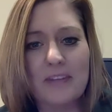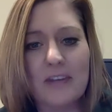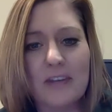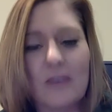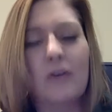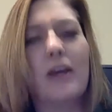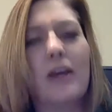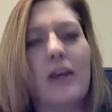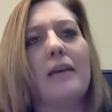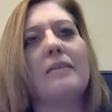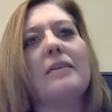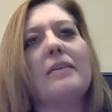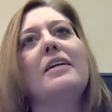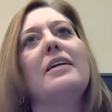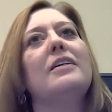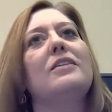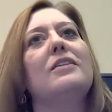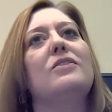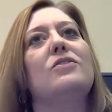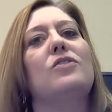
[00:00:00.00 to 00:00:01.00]
Okay.
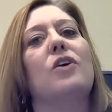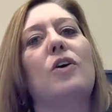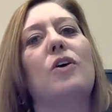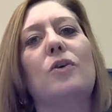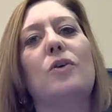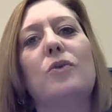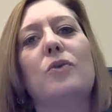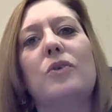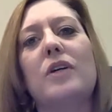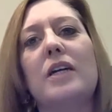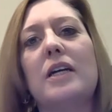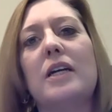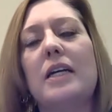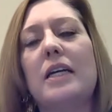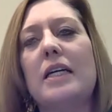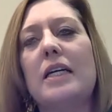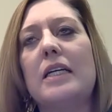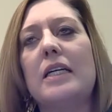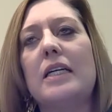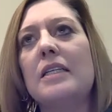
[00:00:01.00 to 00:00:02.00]
So
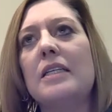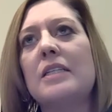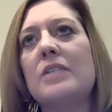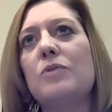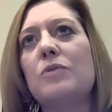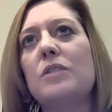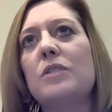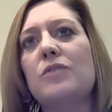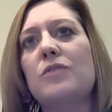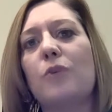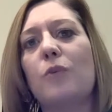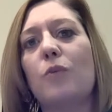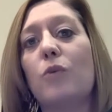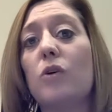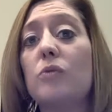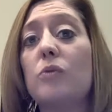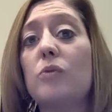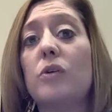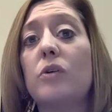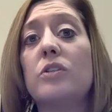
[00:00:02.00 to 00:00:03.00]
this was for
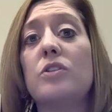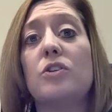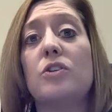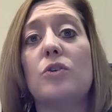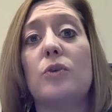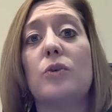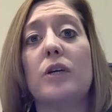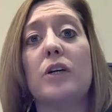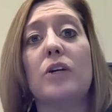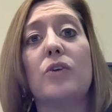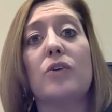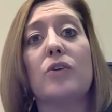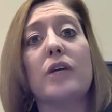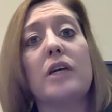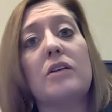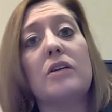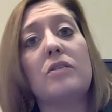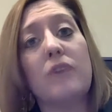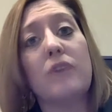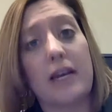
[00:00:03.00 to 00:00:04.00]
World War II and
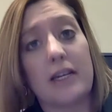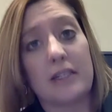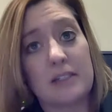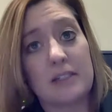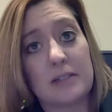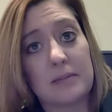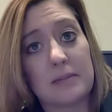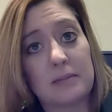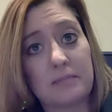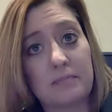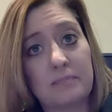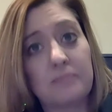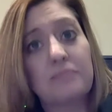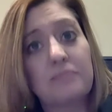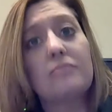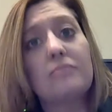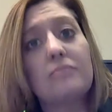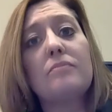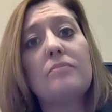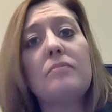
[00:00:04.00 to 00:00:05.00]
Korean vets.
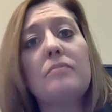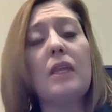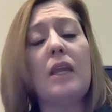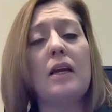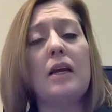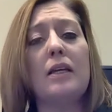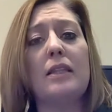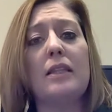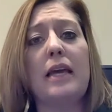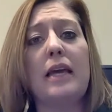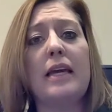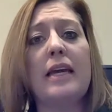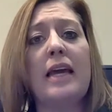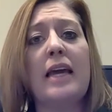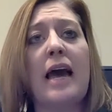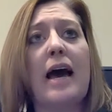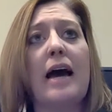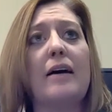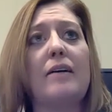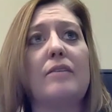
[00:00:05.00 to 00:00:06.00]
They
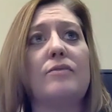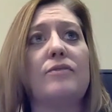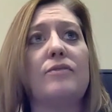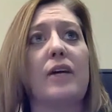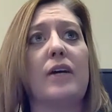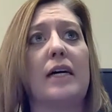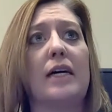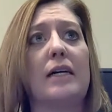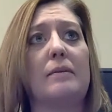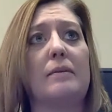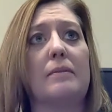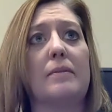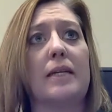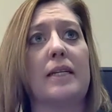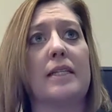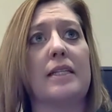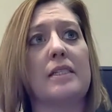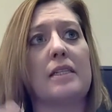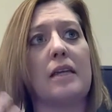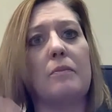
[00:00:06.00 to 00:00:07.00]
have, and
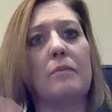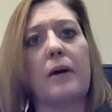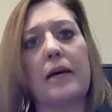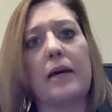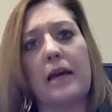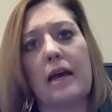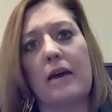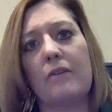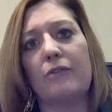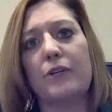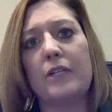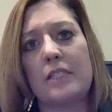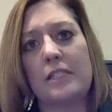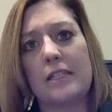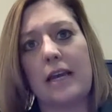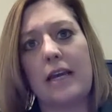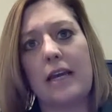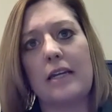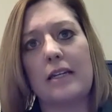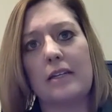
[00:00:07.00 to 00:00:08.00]
it's done by every
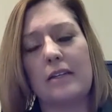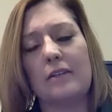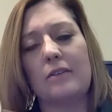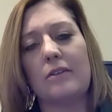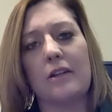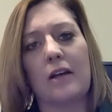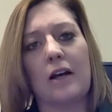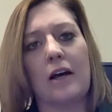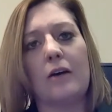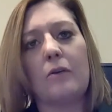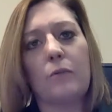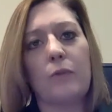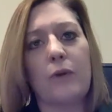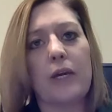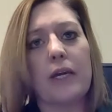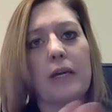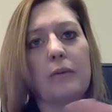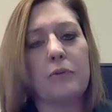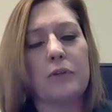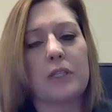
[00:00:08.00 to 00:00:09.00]
state.
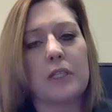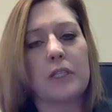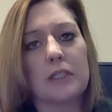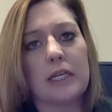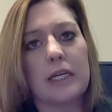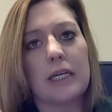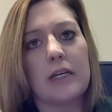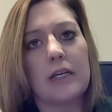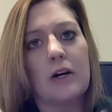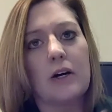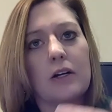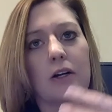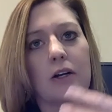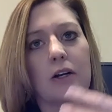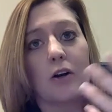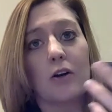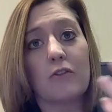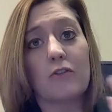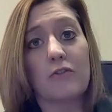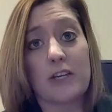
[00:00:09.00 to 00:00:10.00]
We can put the link on
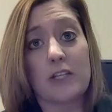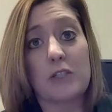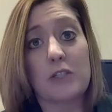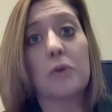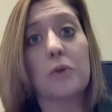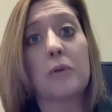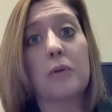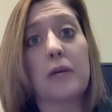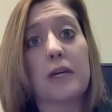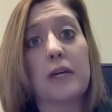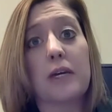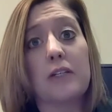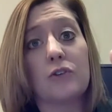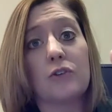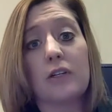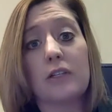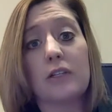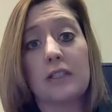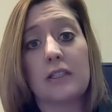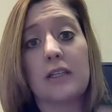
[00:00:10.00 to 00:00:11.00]
our Facebook page
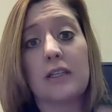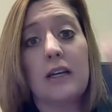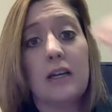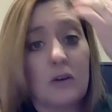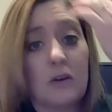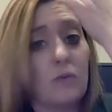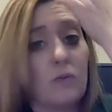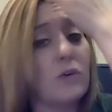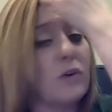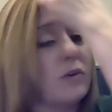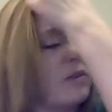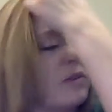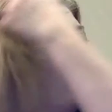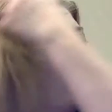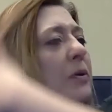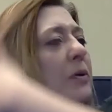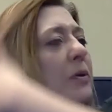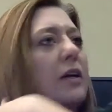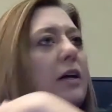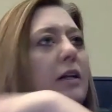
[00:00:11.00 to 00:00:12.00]
or on,
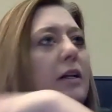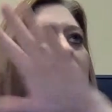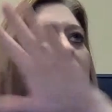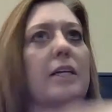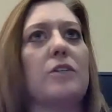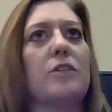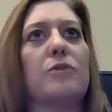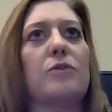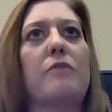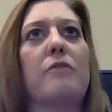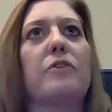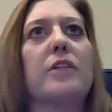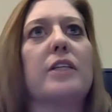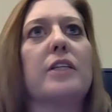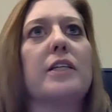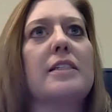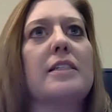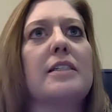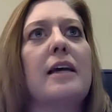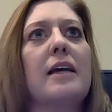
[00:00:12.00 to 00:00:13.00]
we'll put it on the page after
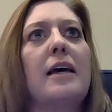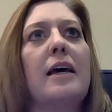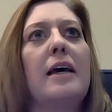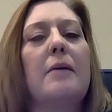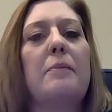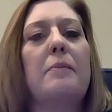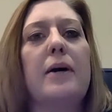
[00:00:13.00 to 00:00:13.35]
this.